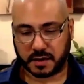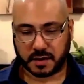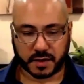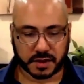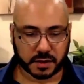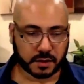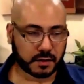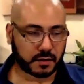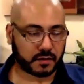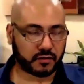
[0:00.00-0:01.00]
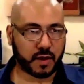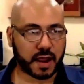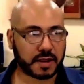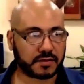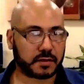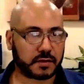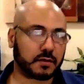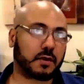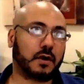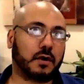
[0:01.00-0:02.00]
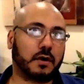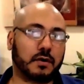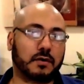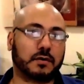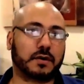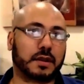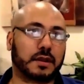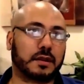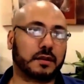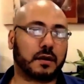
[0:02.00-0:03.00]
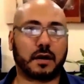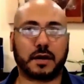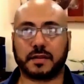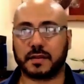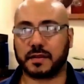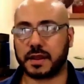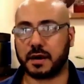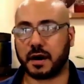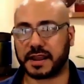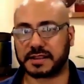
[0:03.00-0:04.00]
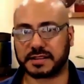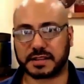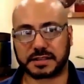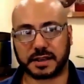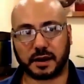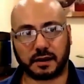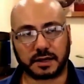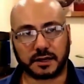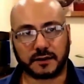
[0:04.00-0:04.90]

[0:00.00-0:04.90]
When you're trying to hone in on the audience itself,